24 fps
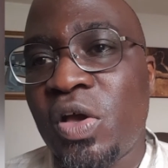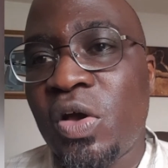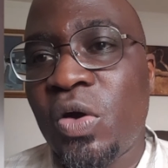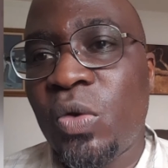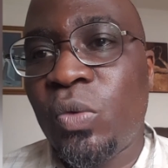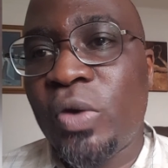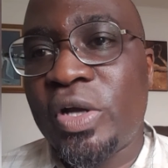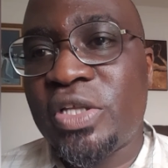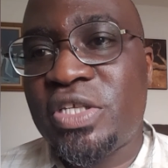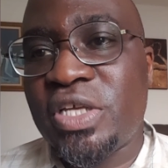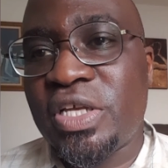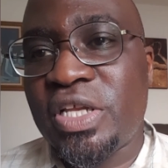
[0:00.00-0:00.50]

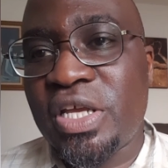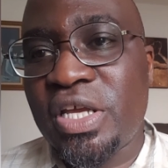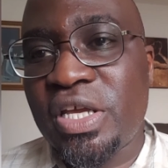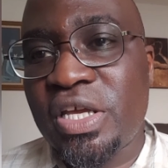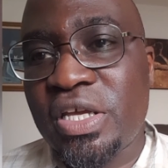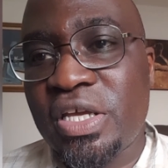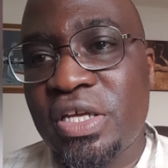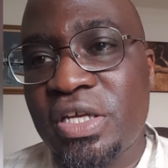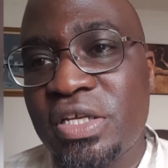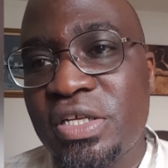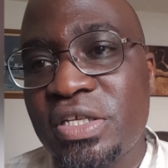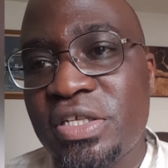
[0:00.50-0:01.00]
What it
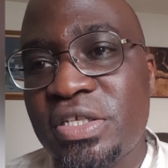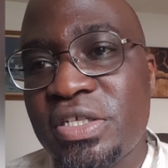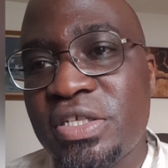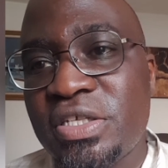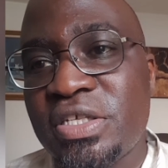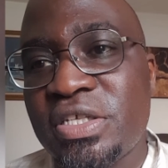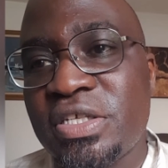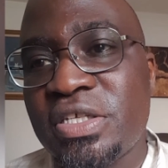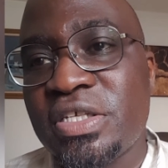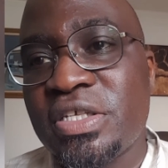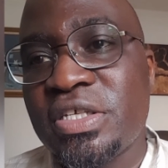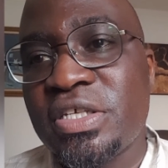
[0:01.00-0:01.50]

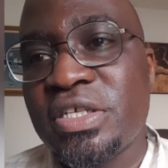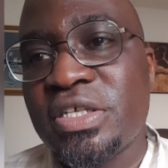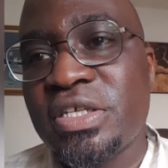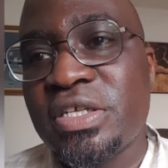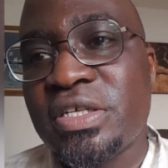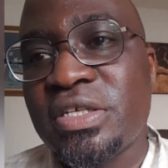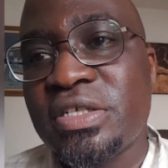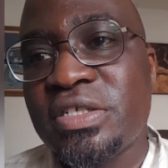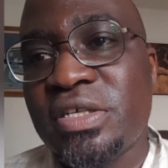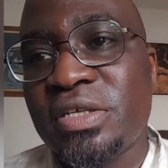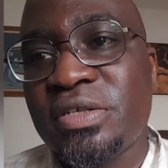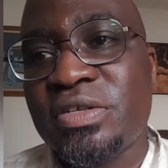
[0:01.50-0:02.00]
is,
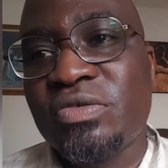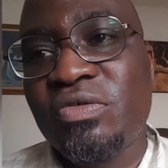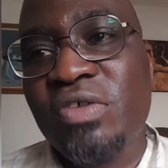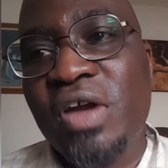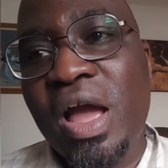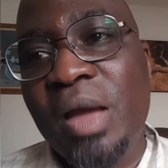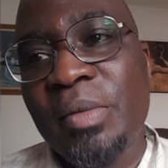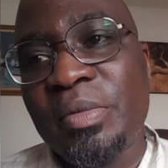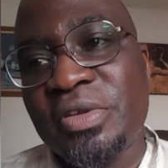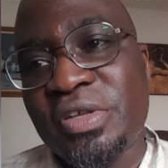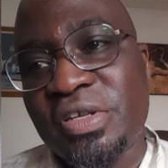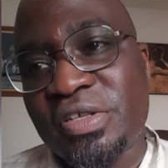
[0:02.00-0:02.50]

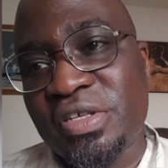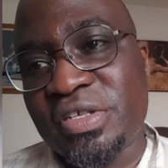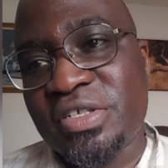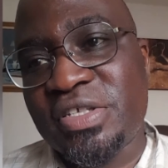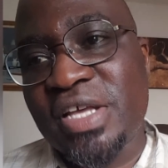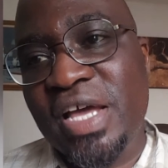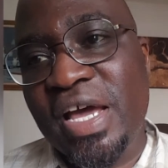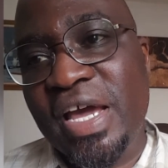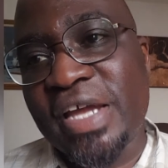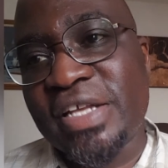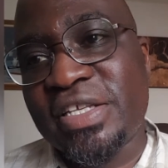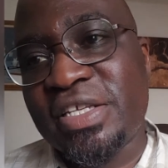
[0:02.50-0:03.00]
subscribing to
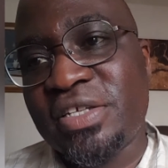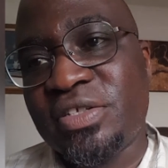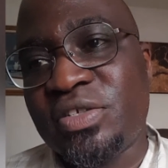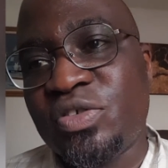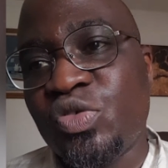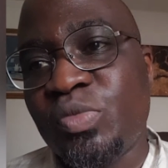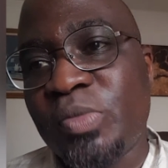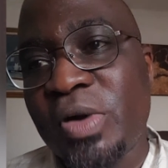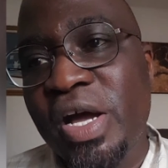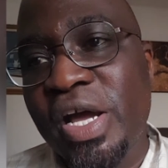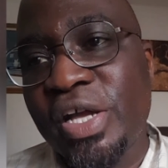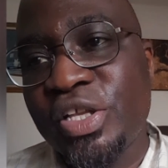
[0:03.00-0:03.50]
society too
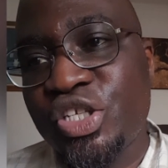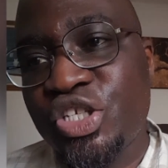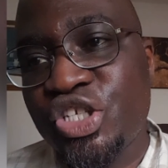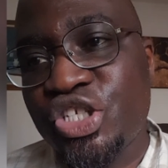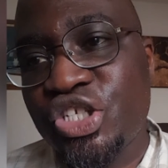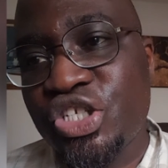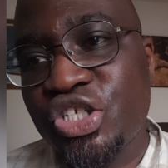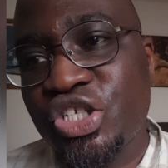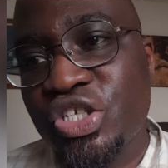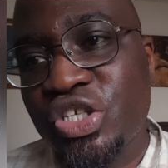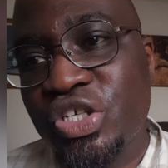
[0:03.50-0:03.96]
much.